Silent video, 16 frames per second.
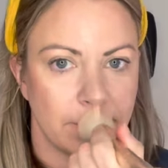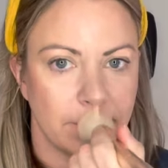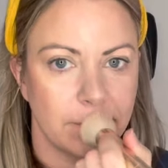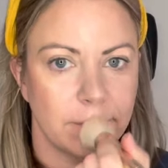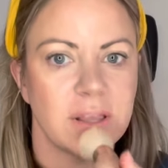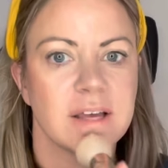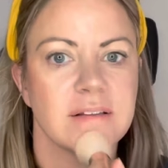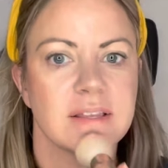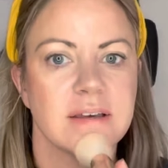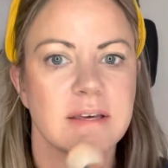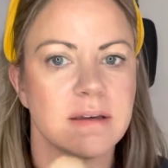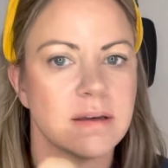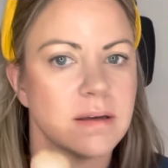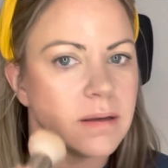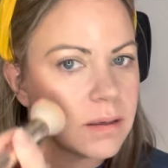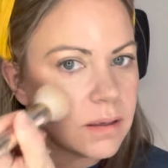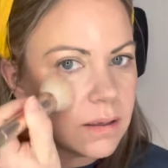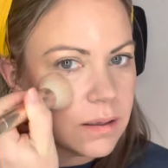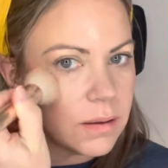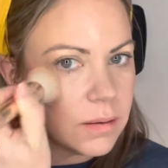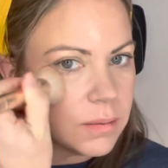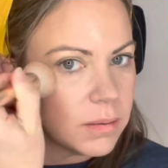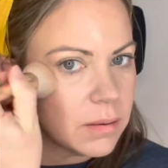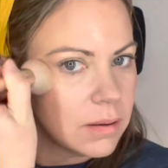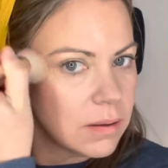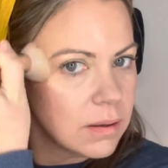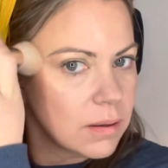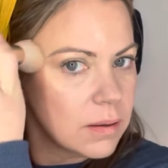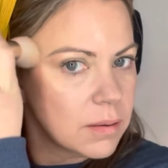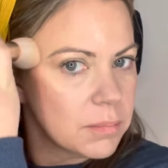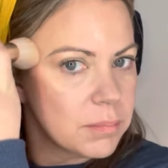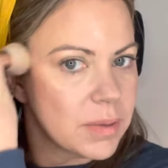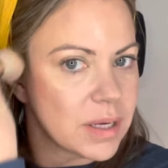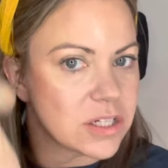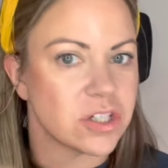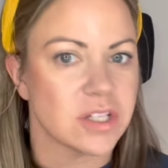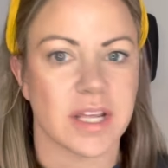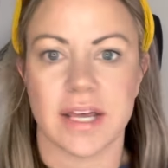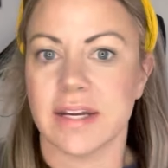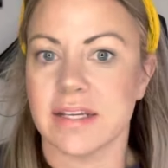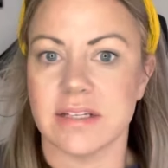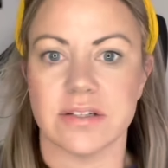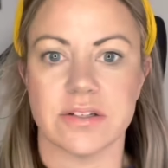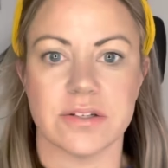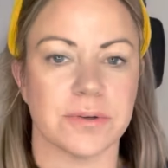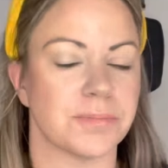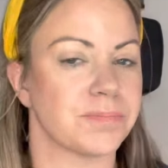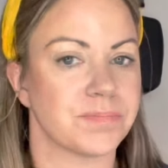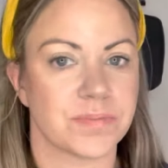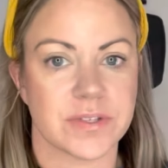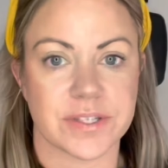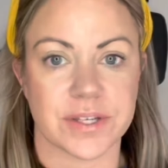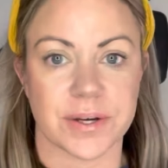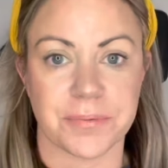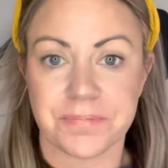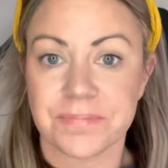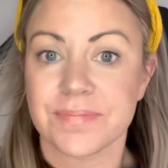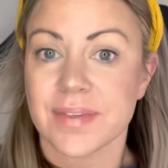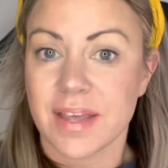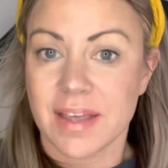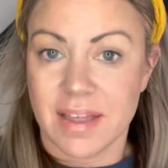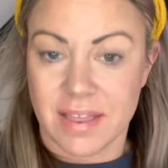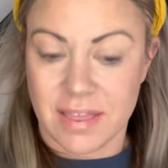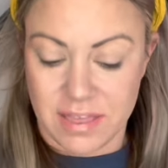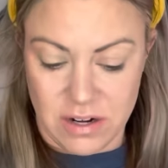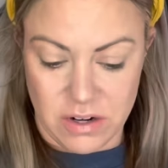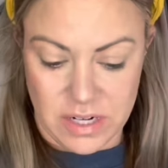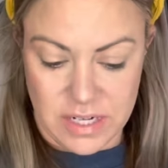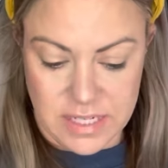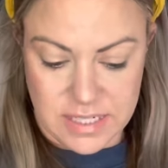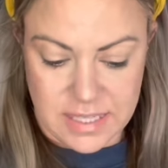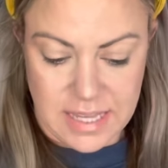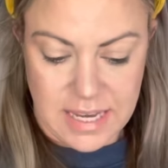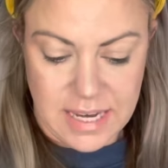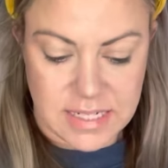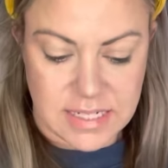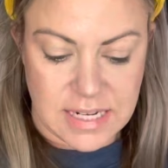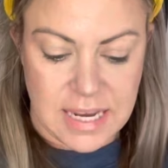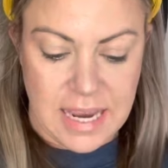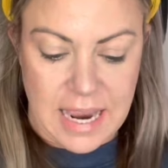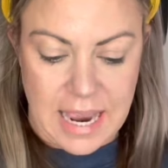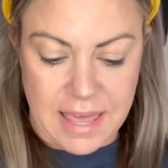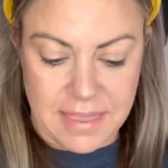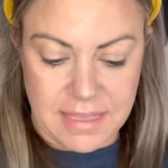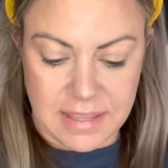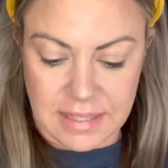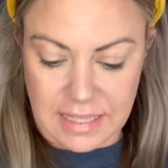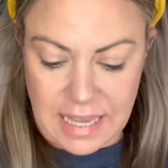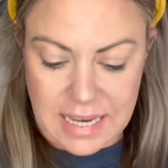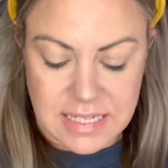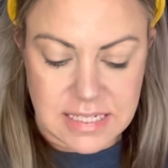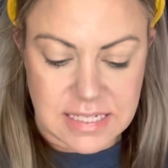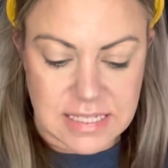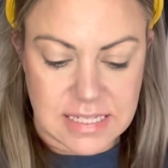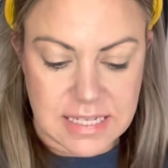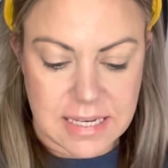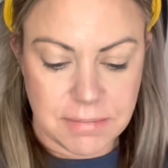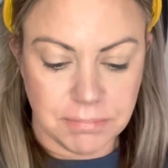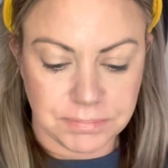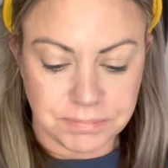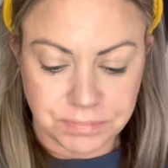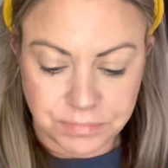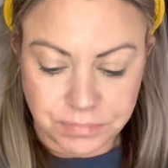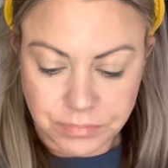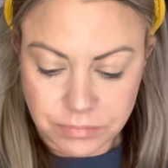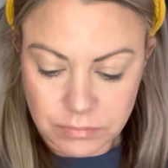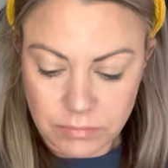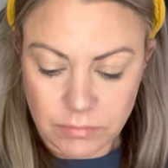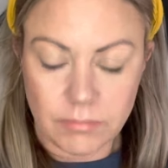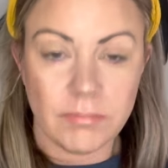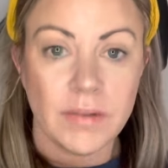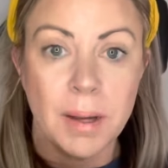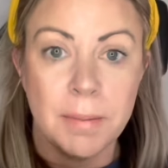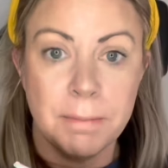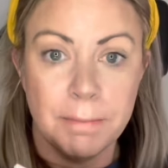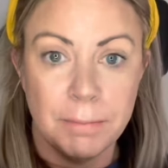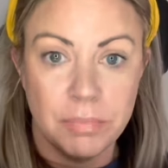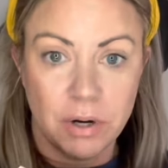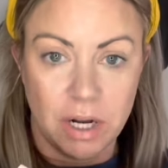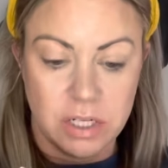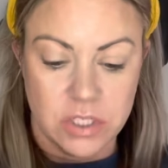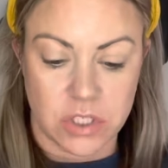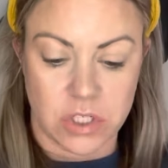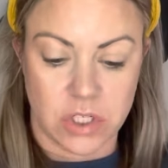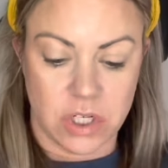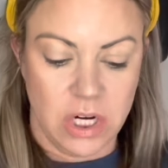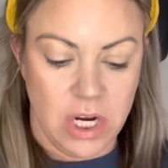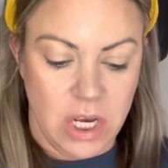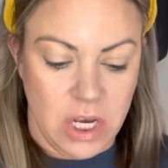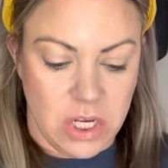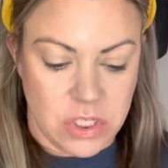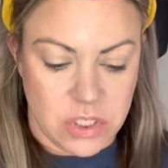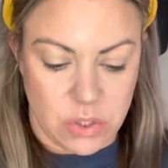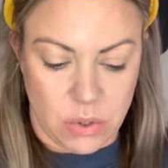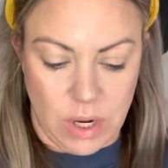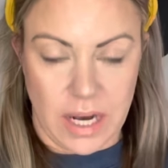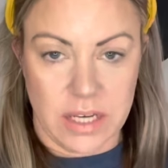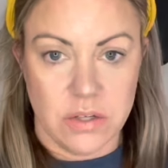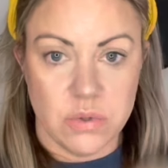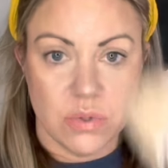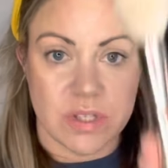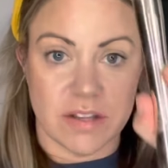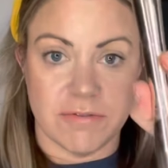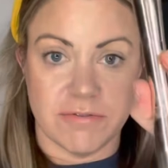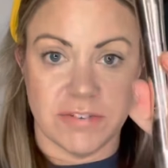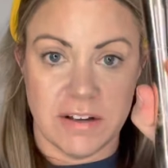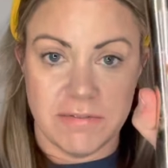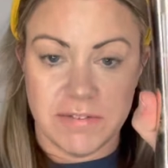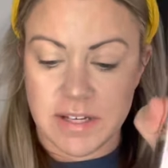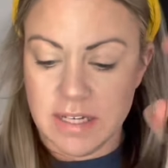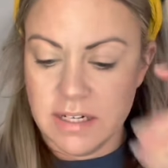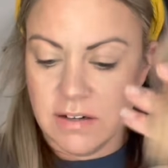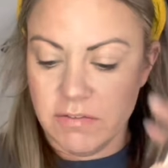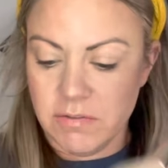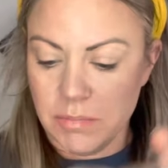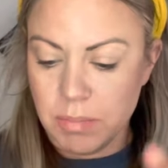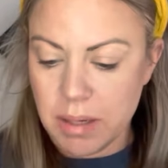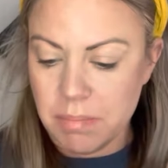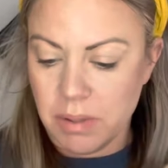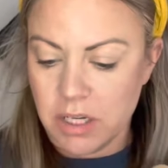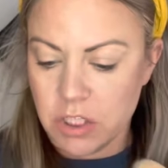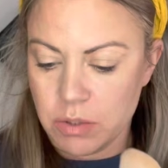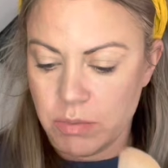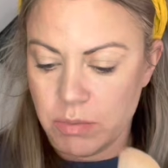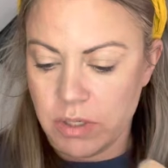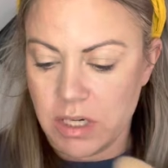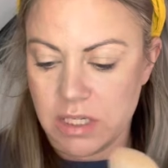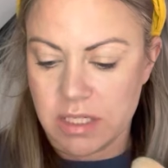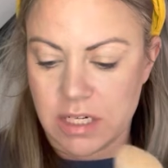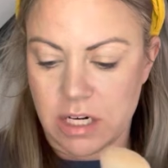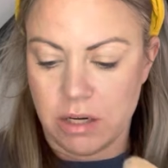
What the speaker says: lightly mesh that into. So there is that. And then lastly, bronzer. So I use the fluffy end of my blush brush,